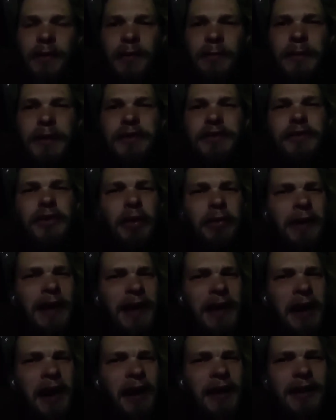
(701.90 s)
"But you don't
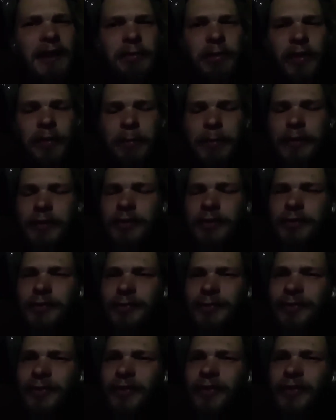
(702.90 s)
get honey with
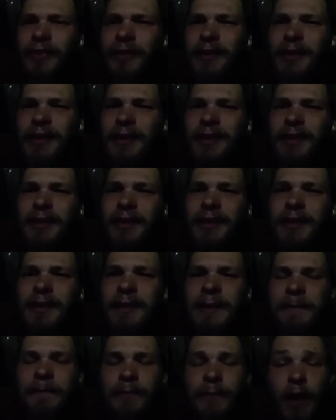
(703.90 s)
balloons."
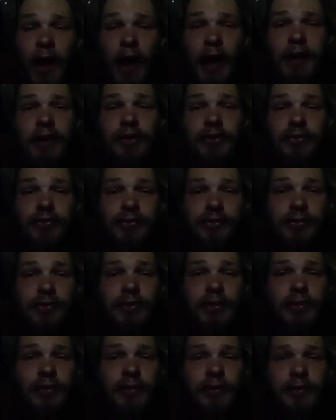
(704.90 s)
"I do,"
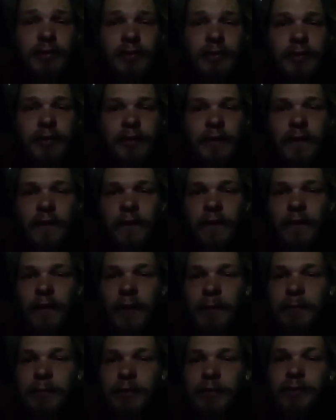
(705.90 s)

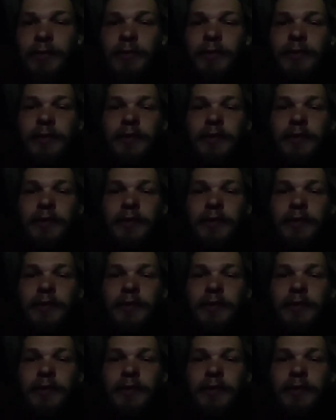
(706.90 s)
said Pooh.